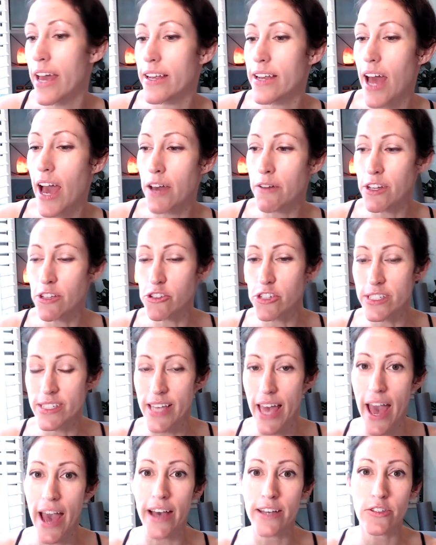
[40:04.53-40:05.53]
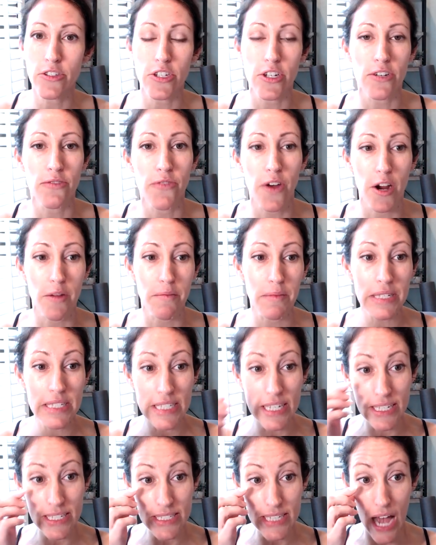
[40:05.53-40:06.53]
I would just ask your
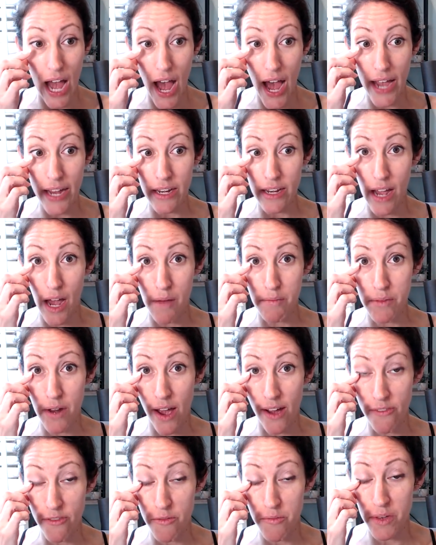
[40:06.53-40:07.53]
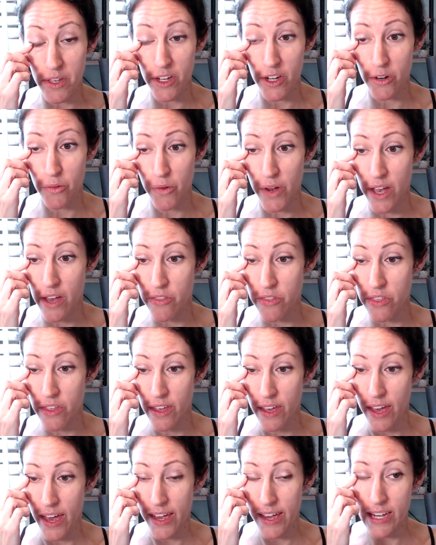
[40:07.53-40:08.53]
pharmacist. I am not familiar with,
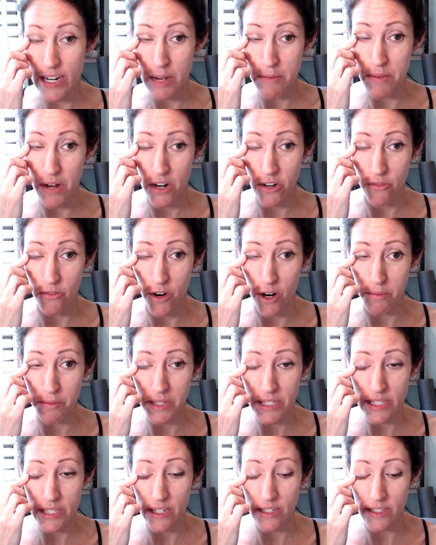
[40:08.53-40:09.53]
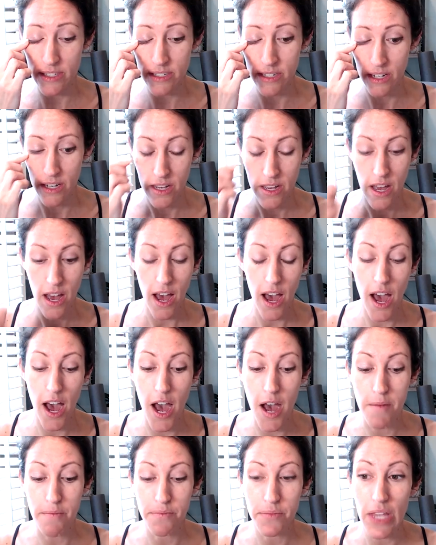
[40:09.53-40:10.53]
again, I'm not a pharmacist.
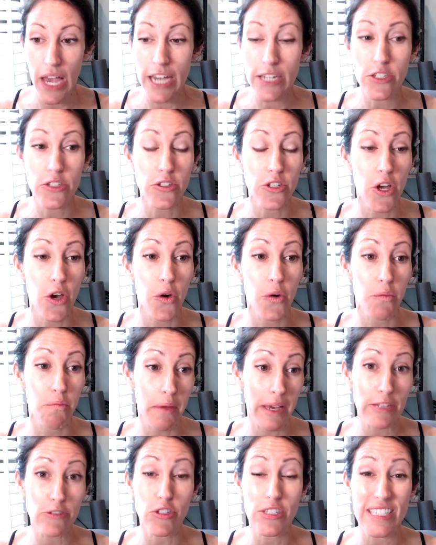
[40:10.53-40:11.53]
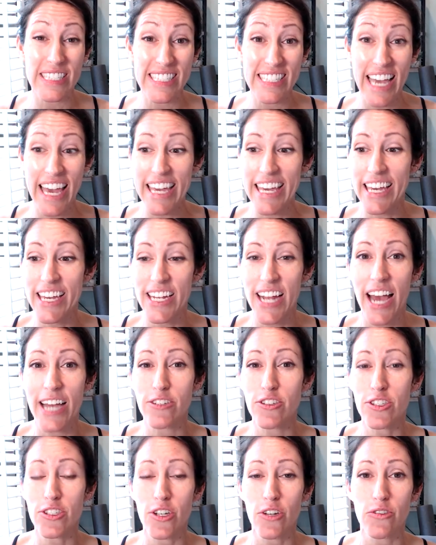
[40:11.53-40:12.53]
Um, I do know patients take it. I
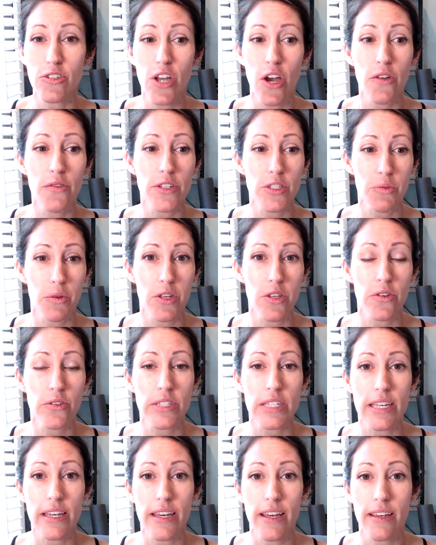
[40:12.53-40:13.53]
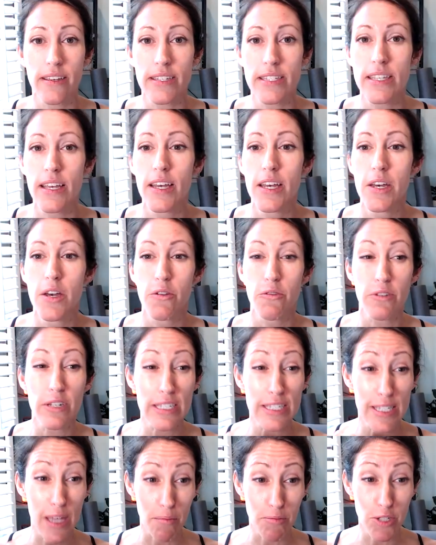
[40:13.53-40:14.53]
just don't know if it's one of those things
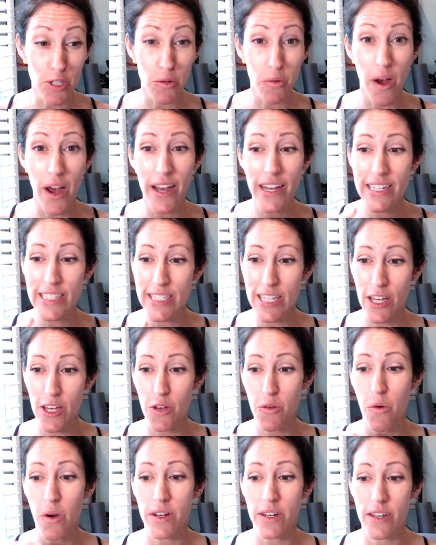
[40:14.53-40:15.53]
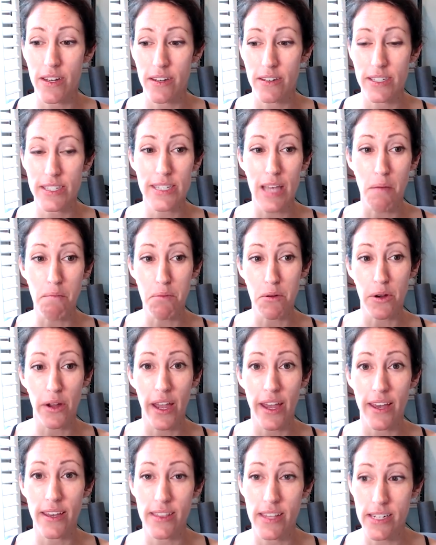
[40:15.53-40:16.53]
receptor wise that you want to
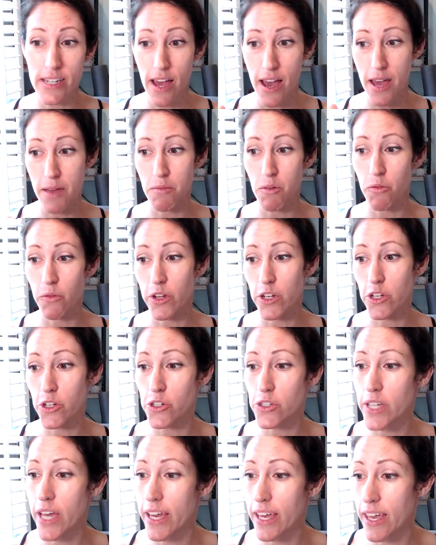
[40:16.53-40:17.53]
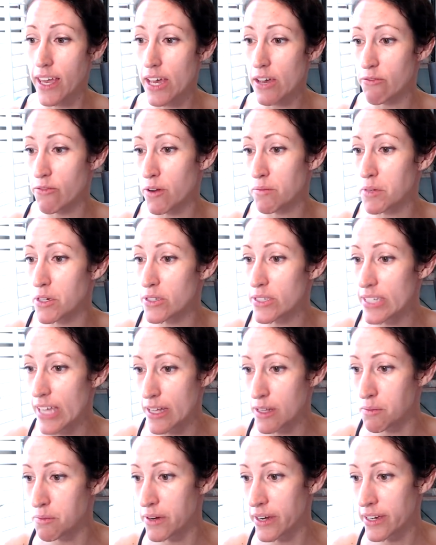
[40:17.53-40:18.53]
separate the time of when you're taking it from your
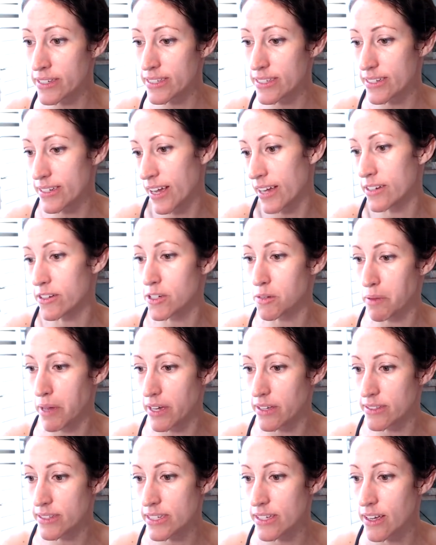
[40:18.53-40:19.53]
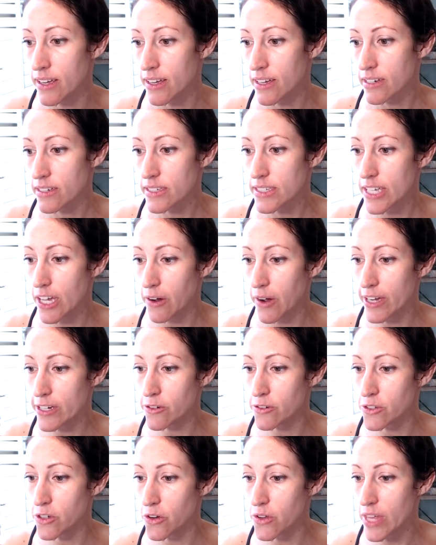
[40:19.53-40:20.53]
Celebrex. It kind of depends. So I
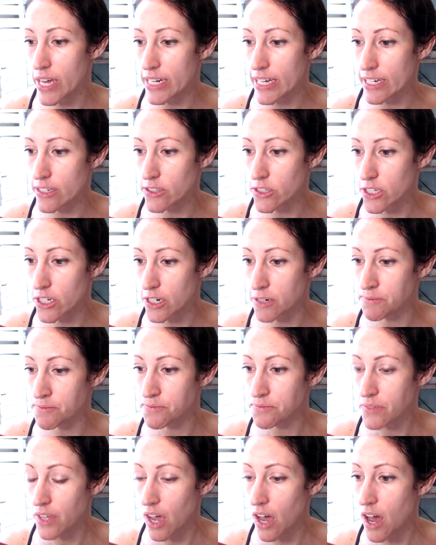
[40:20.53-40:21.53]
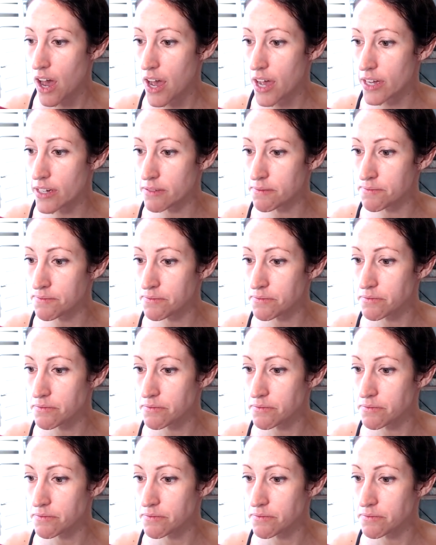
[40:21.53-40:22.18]
don't know that answer. Um,